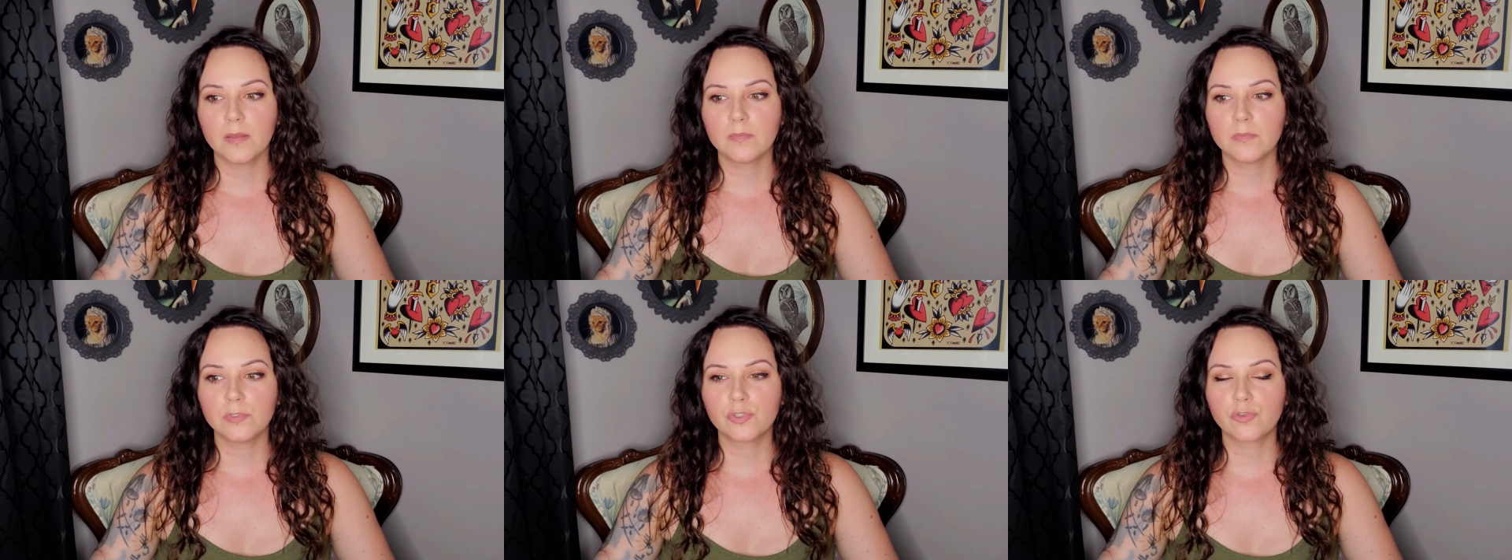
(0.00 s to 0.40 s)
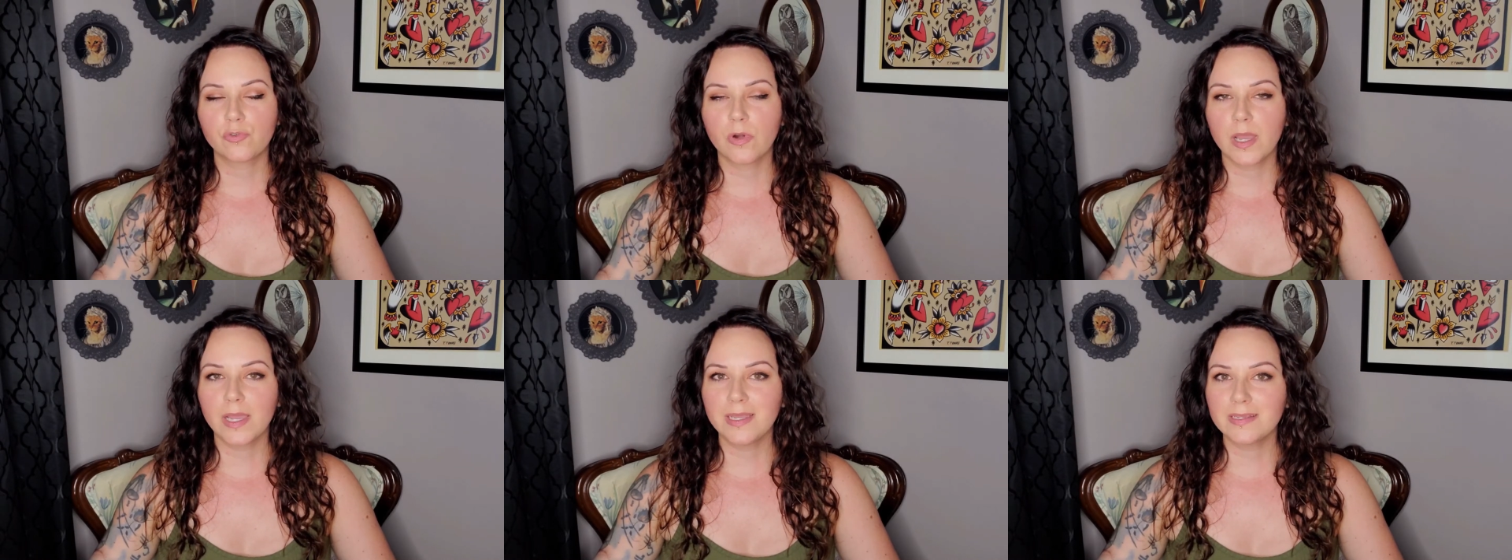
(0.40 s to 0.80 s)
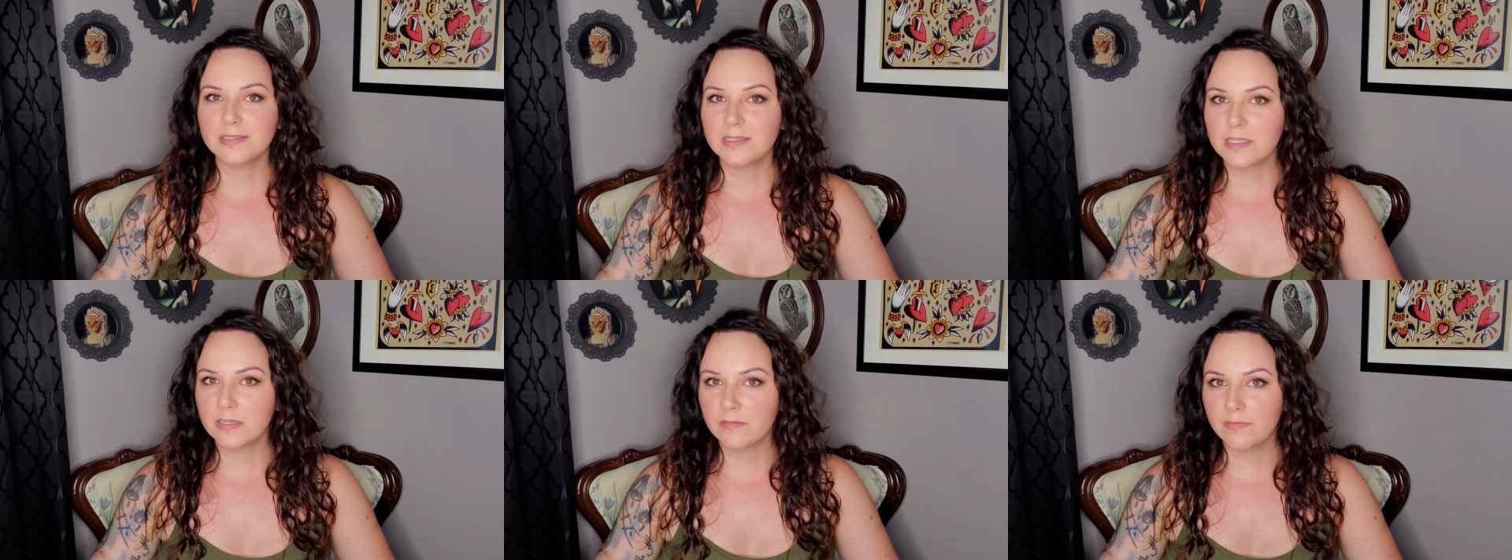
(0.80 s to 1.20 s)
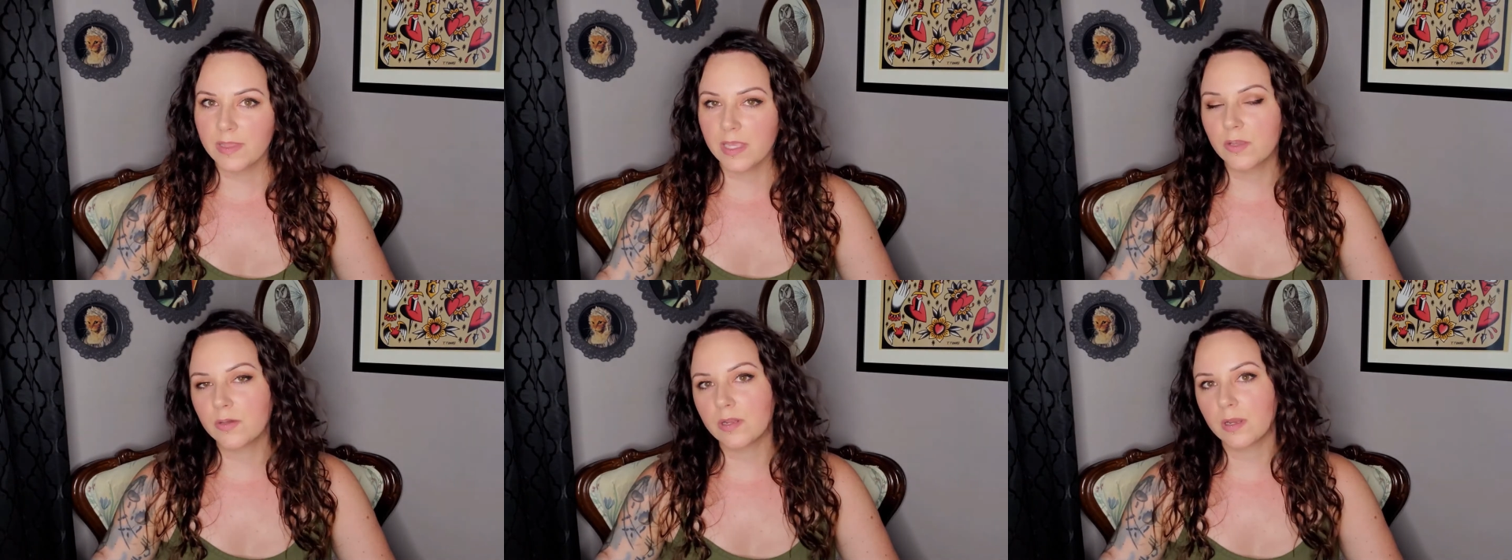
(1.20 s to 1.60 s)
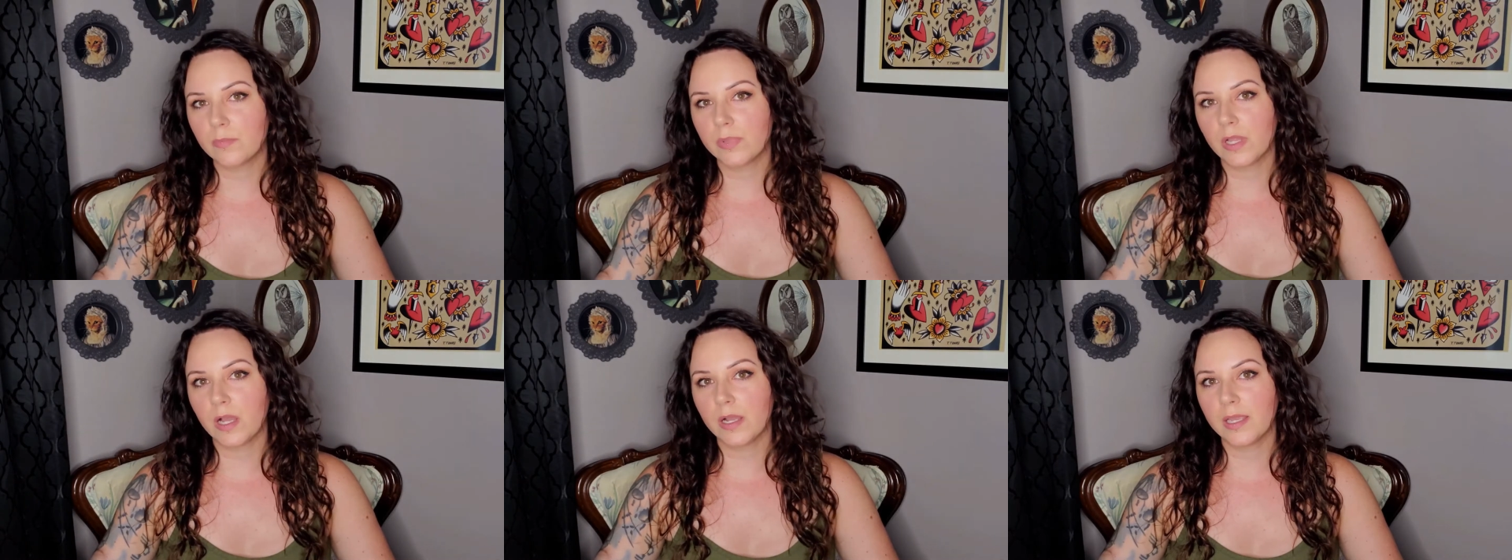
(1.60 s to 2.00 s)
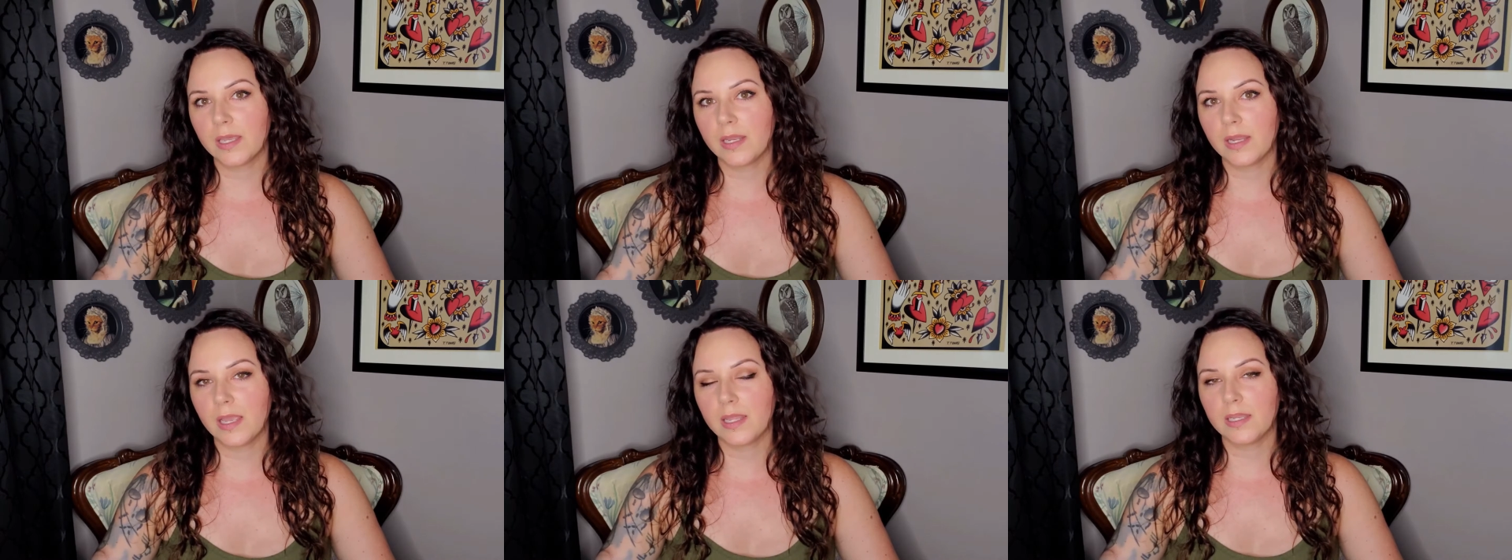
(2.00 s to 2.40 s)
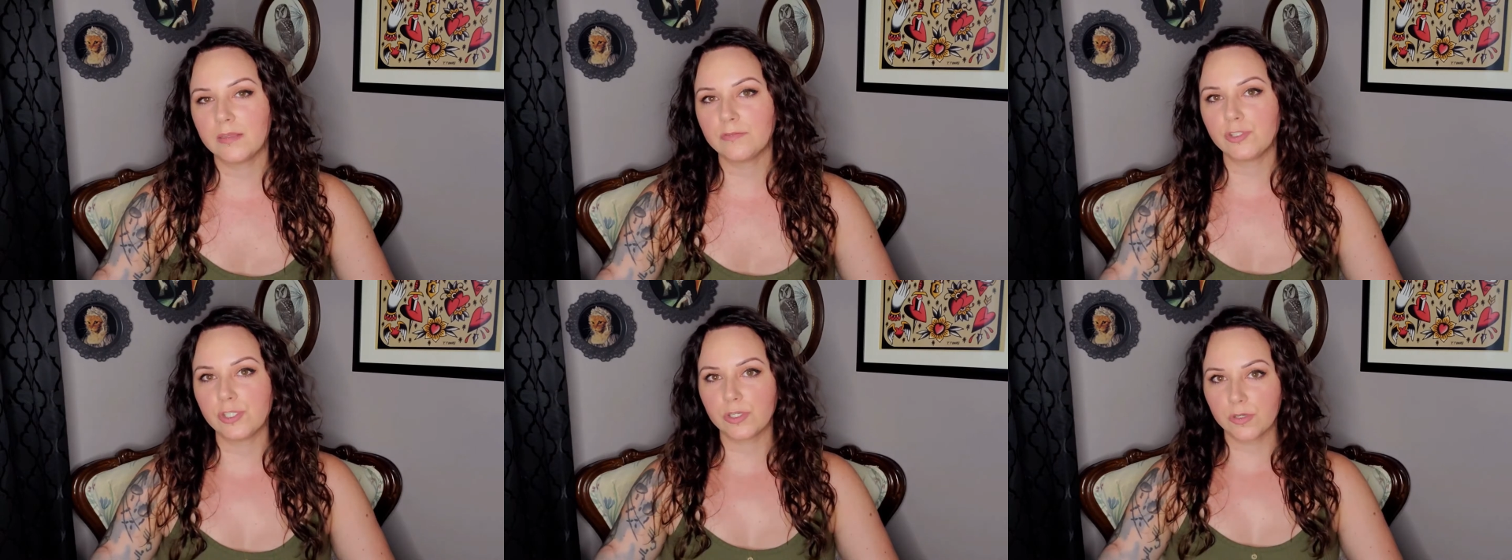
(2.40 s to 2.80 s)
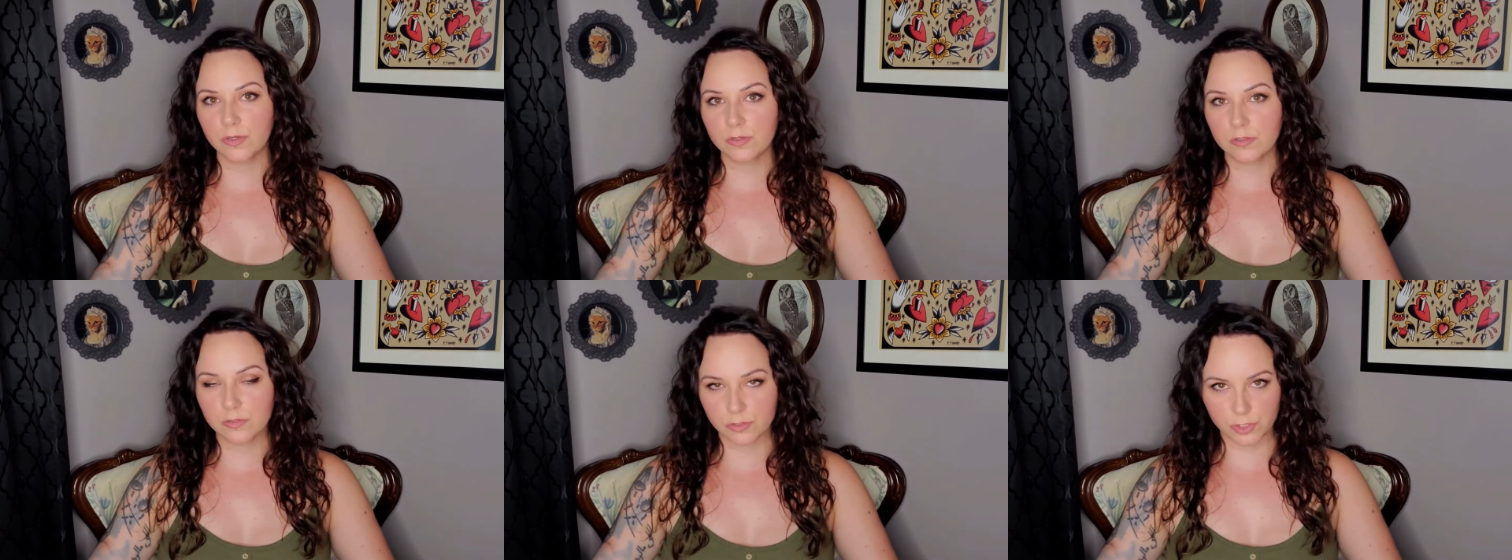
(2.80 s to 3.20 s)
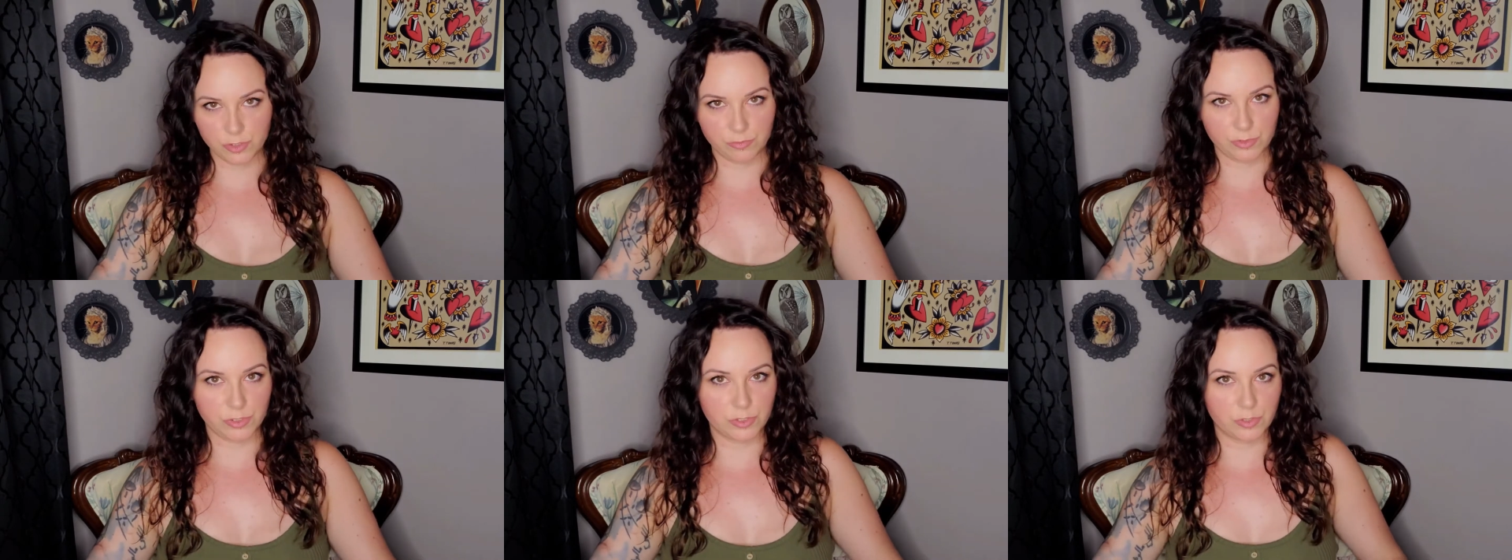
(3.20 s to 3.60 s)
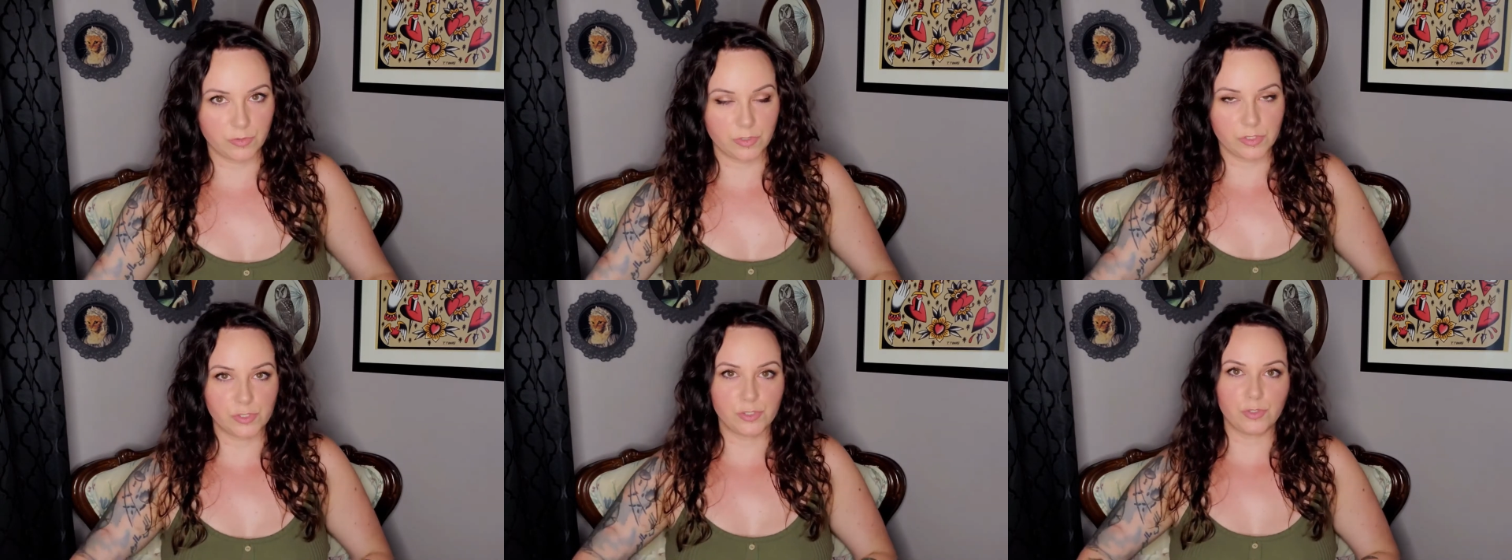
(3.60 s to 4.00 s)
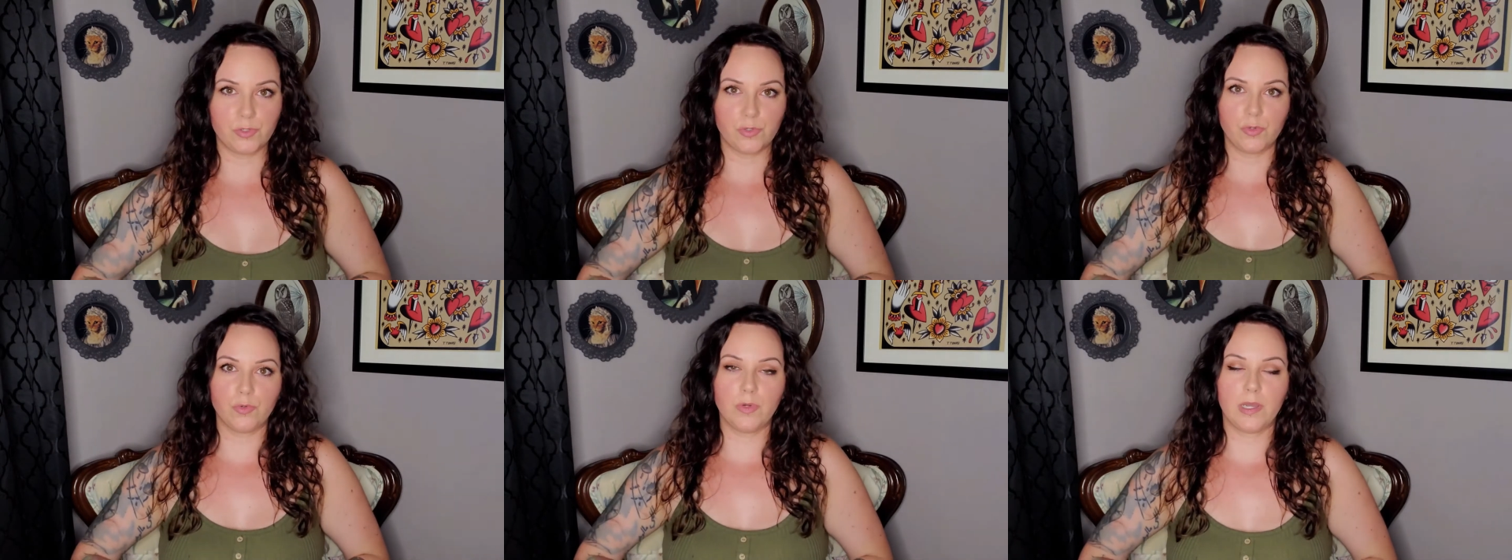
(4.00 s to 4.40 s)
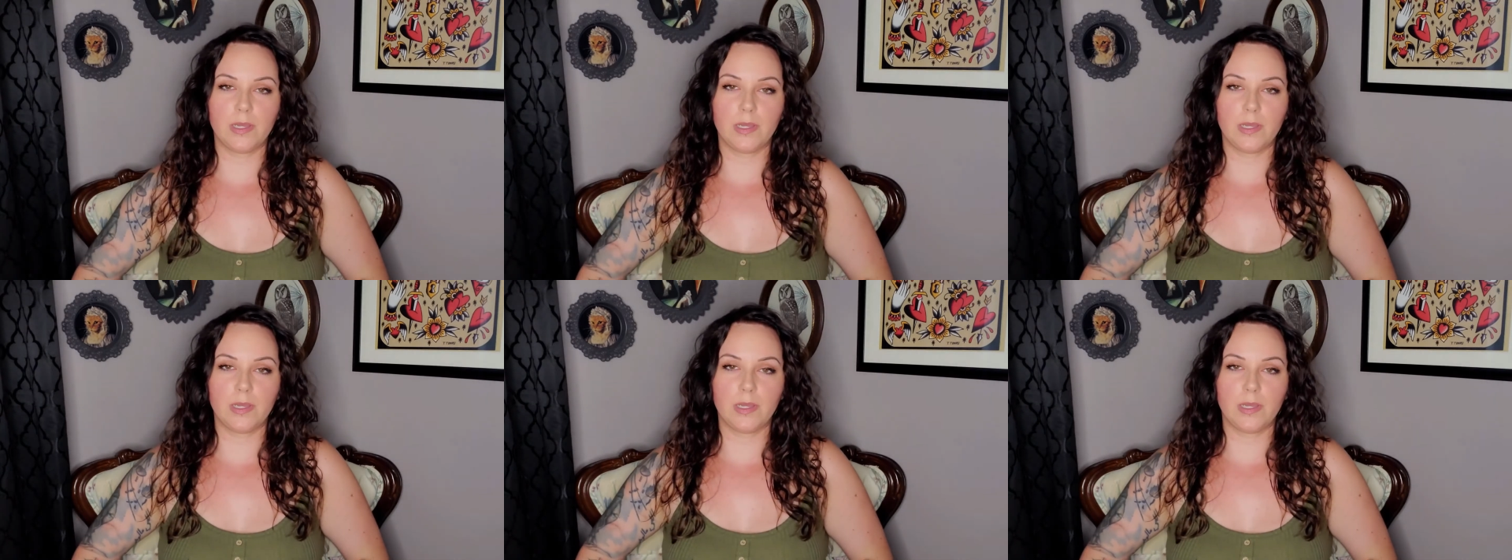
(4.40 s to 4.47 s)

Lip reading: try to see if they could unblock it, and if she couldn't, she was just going to